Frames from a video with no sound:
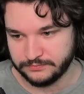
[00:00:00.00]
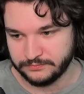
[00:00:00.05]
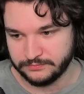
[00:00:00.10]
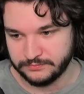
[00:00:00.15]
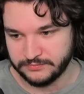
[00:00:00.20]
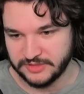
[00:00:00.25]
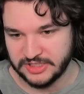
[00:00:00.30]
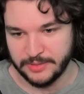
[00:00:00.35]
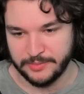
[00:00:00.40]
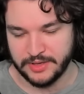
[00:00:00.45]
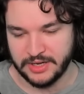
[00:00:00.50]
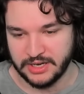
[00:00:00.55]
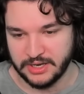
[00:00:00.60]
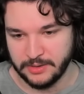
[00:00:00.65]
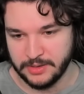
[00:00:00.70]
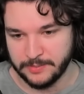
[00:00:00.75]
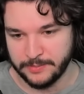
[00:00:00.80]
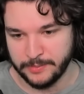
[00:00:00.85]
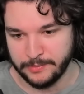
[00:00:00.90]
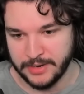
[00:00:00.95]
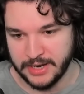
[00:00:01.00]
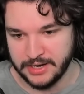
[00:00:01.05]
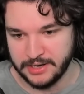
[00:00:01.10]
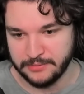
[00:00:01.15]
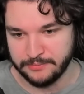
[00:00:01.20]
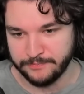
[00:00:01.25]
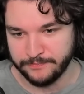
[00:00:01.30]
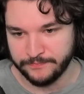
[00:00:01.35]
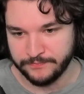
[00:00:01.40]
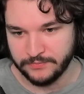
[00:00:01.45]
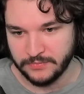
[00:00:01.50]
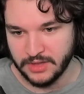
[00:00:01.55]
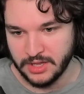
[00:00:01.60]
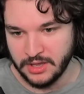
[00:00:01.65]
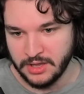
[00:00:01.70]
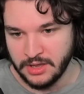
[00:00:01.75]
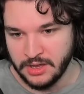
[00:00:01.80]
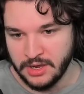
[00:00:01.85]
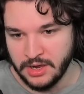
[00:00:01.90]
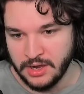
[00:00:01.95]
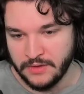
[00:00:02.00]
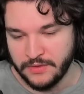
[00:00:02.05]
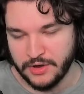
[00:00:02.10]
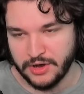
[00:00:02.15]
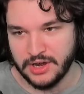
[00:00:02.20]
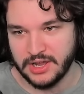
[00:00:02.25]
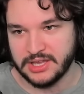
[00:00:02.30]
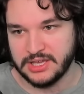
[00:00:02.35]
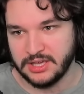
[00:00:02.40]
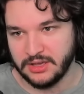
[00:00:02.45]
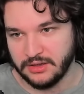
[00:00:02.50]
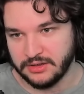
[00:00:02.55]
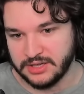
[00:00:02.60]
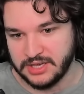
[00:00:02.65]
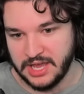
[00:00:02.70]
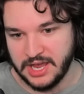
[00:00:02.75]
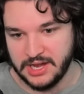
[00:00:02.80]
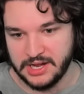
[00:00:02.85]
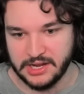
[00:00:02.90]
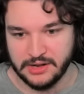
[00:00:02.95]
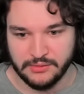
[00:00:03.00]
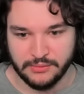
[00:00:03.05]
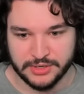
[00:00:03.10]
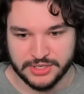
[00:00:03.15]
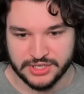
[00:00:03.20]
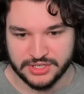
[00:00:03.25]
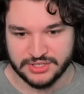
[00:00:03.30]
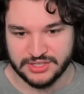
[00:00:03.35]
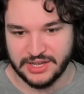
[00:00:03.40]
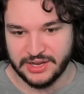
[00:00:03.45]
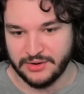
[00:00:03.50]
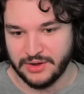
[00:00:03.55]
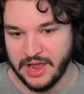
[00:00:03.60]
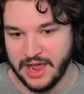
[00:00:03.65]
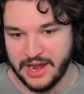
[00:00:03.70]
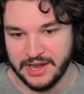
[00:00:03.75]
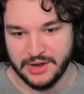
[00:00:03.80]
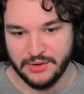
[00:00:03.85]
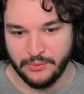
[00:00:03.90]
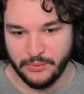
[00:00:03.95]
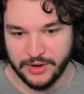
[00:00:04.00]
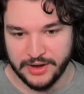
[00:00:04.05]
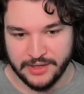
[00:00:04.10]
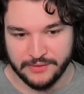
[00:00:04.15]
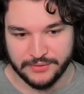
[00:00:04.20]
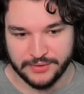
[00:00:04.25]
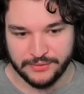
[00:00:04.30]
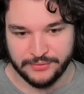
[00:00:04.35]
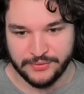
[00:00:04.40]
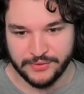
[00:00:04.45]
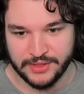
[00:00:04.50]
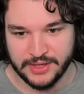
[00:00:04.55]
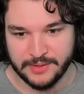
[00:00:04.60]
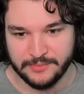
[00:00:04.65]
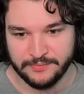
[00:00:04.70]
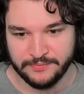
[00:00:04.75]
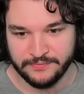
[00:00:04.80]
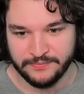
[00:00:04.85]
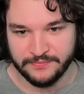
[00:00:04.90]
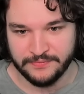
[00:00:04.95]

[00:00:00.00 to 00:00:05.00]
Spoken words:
something to keep in mind. They're going to kill Kanan, which is like kind of whatever for them.